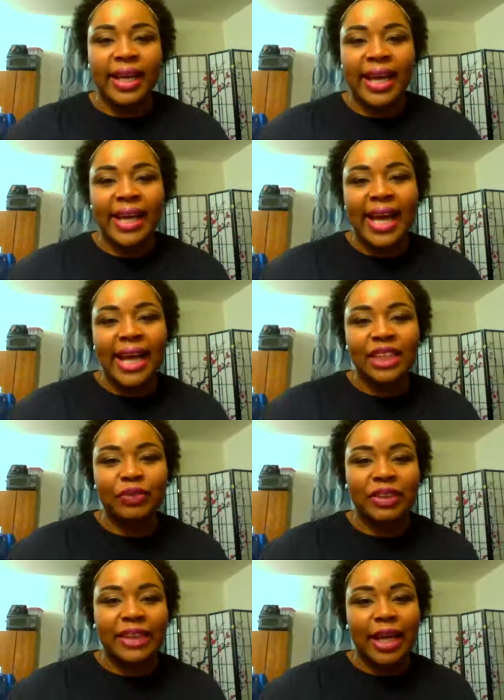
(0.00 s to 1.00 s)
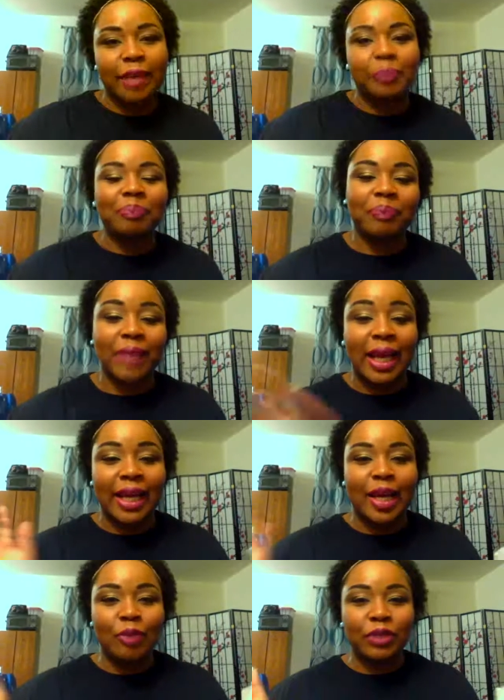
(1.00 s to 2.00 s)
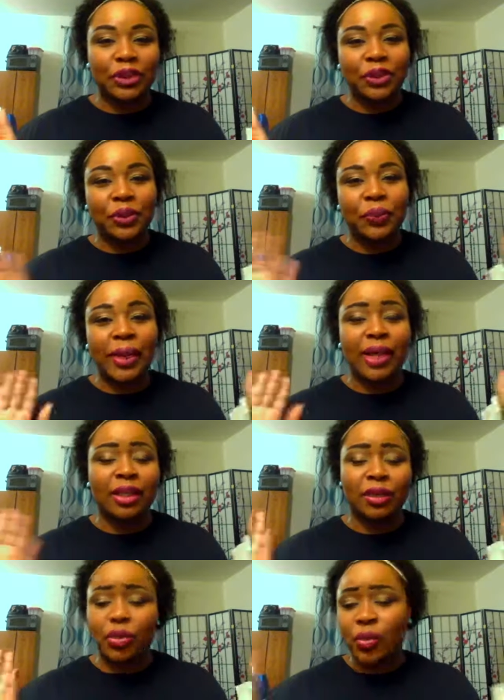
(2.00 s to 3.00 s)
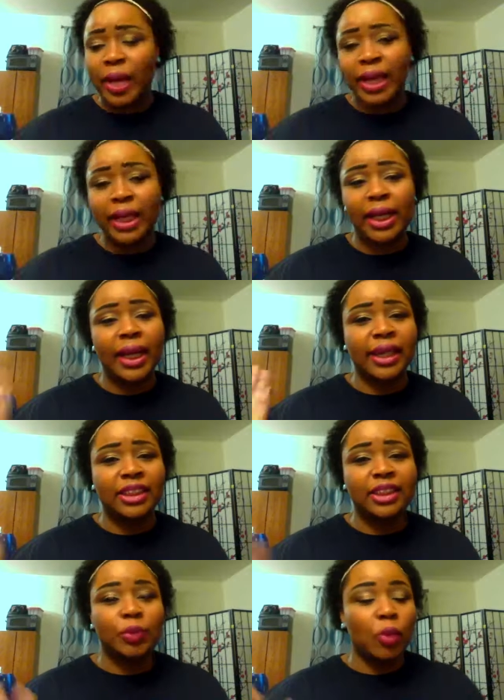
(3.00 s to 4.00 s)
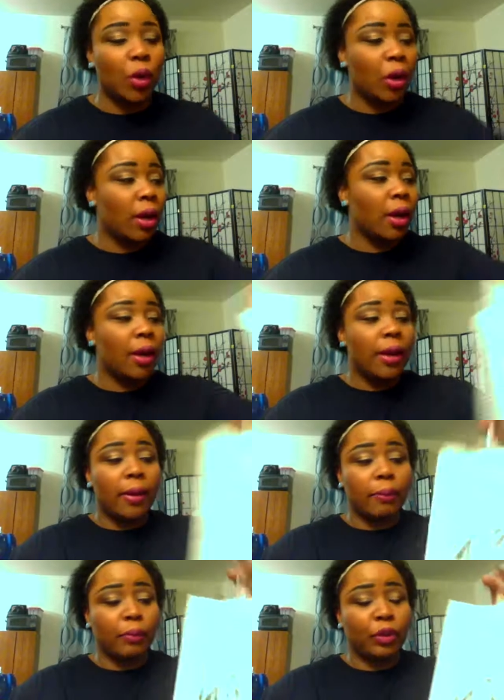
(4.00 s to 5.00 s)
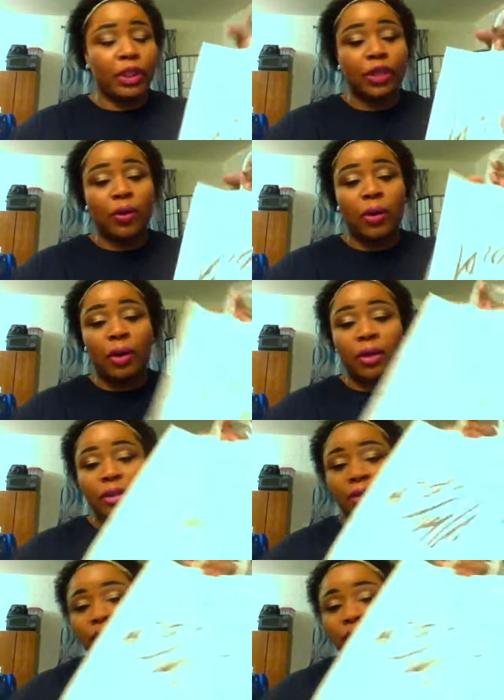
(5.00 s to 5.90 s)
Hey guys, what's up? Come with you with a quick and small beauty haul